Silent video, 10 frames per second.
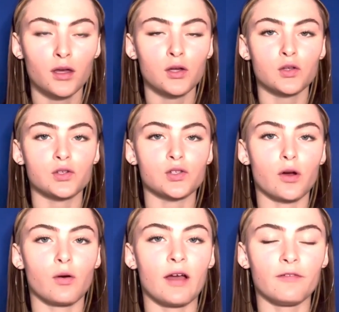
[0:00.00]

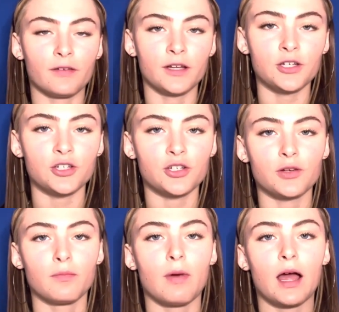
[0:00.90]
So I finished
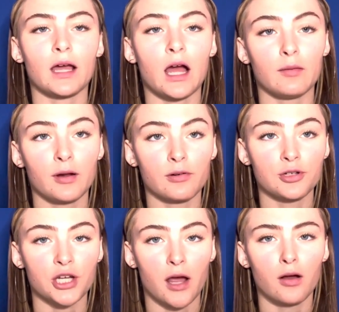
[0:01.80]
my eyebrow
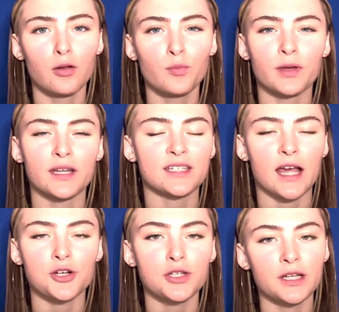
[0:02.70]
gel, but it's
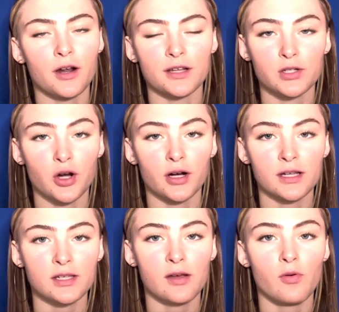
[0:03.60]
actually not as dark
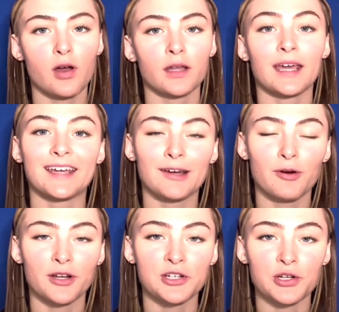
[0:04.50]
as I want, and I
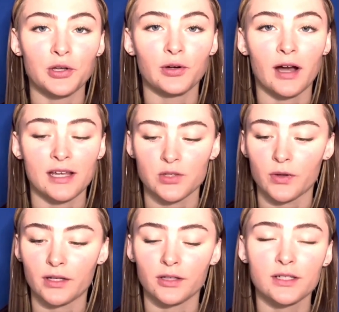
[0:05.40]
want to show you guys what
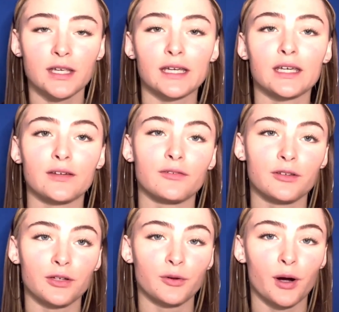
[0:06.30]
it looks like if
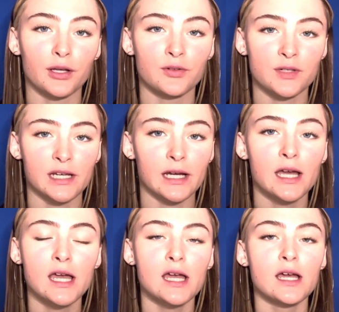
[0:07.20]
you are using
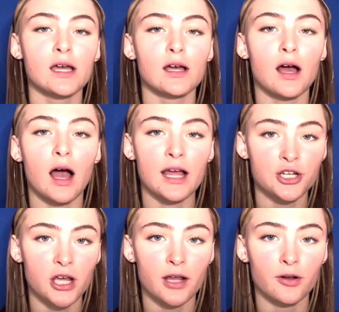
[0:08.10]

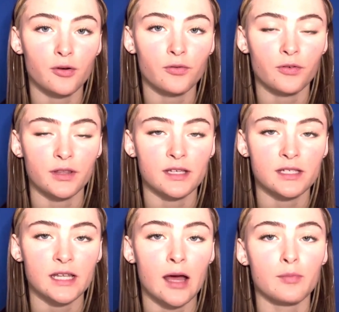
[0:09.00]
eyeshadow for this
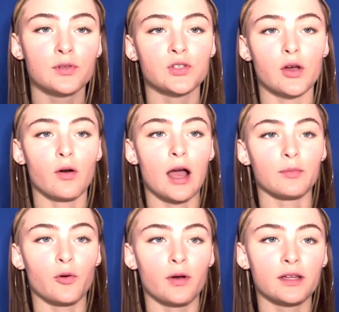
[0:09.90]
step. So I'm
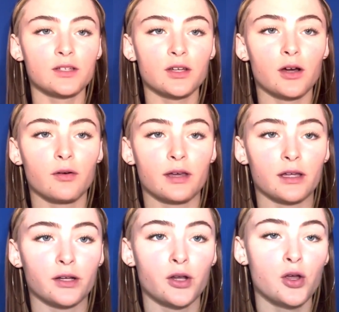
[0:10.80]
going to go
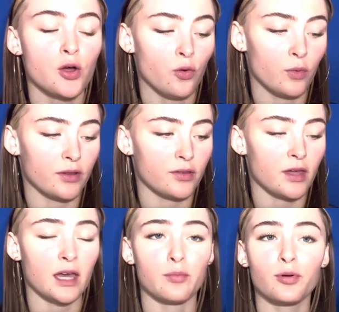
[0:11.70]
in with
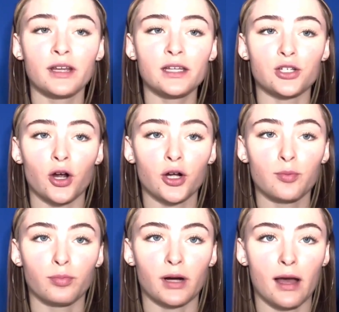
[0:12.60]
a pretty dark
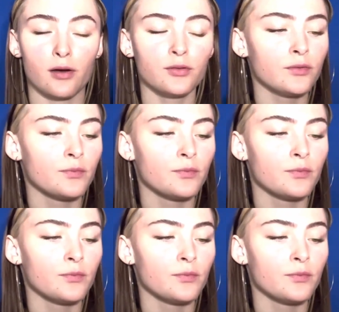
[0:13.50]
brown,